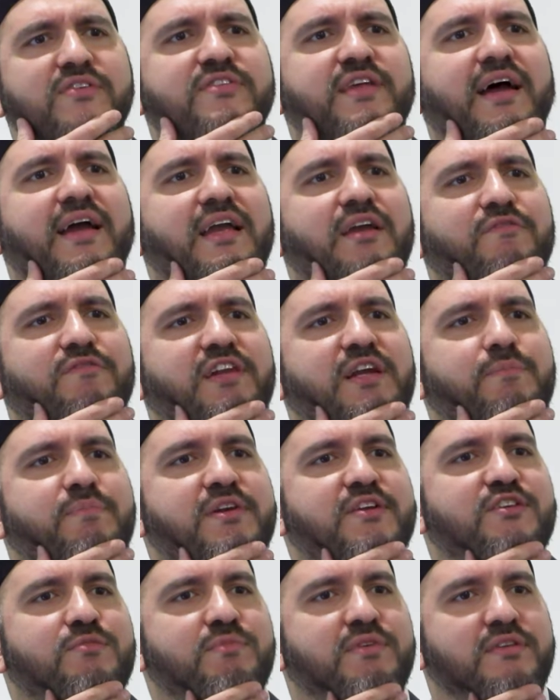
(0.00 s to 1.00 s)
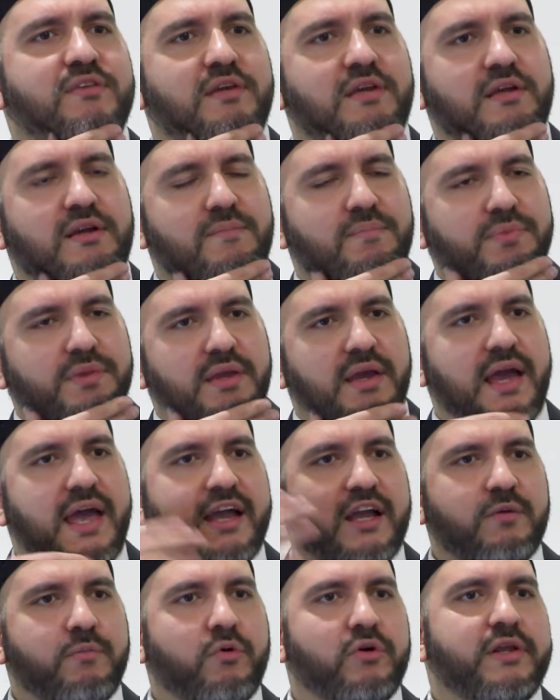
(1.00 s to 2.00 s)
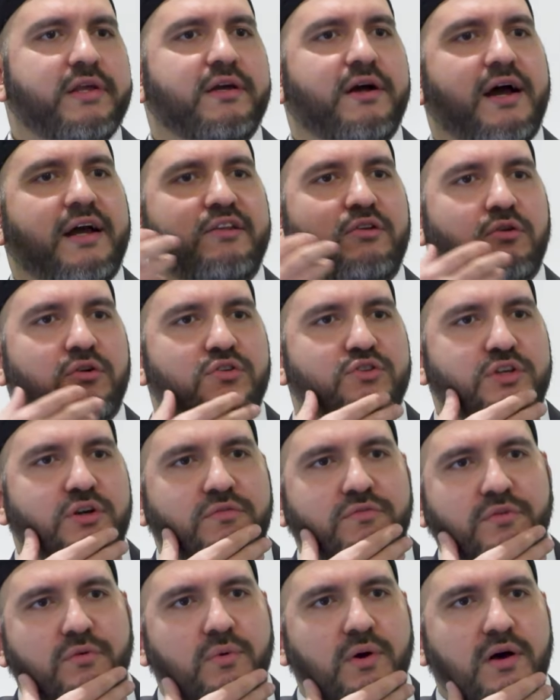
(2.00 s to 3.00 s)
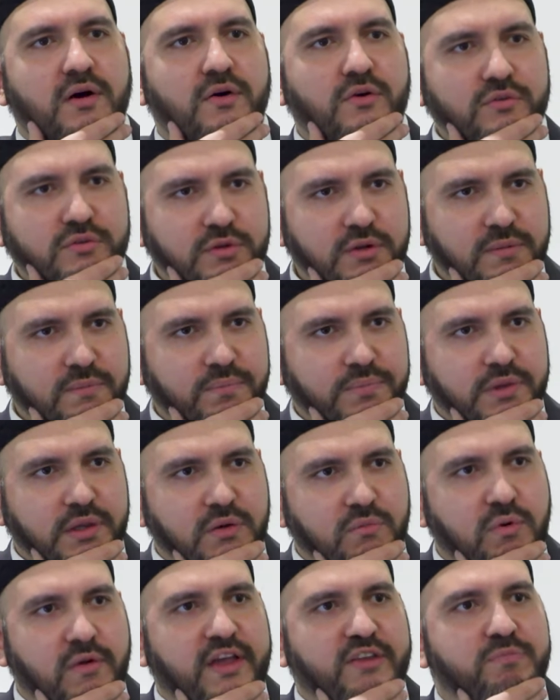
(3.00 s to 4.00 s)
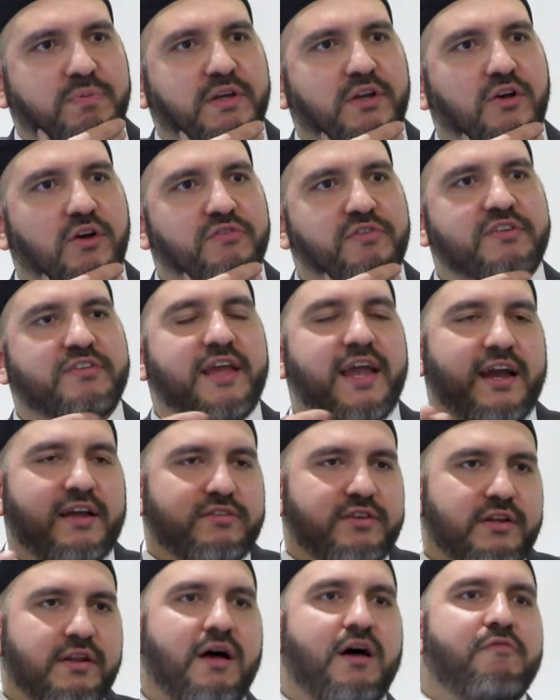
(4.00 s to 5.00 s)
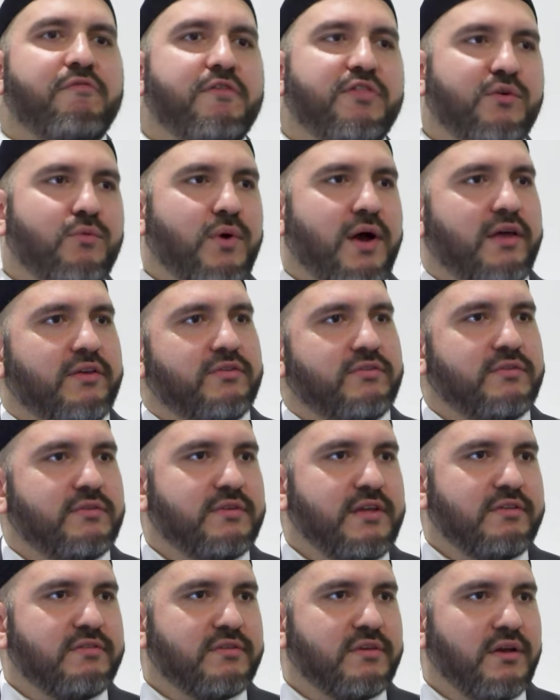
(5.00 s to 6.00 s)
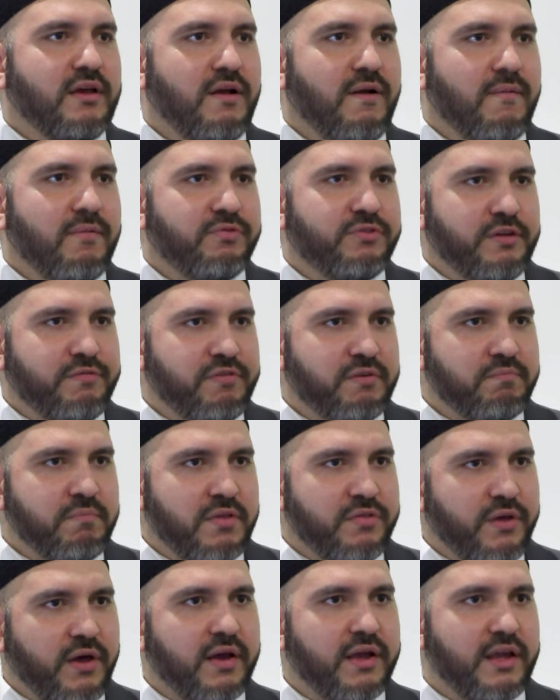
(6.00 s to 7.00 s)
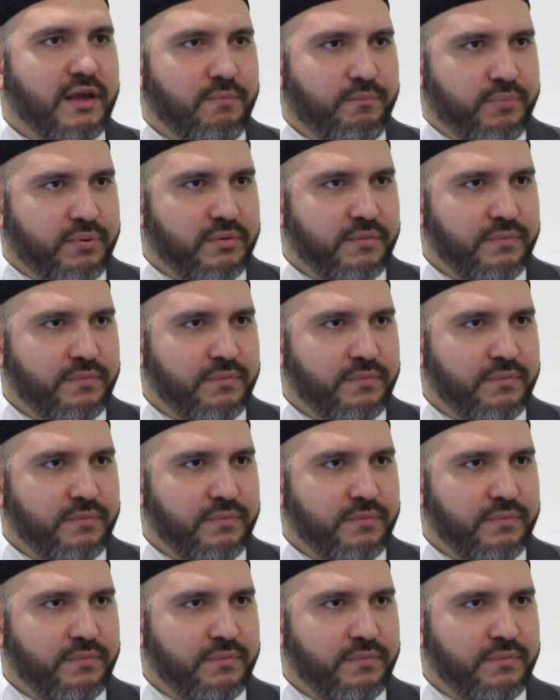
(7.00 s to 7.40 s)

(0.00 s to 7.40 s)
is that if liberalism is the hegemonic ideology of the world? Well, that's because there's ikhtilaf in the West. There's different madahib.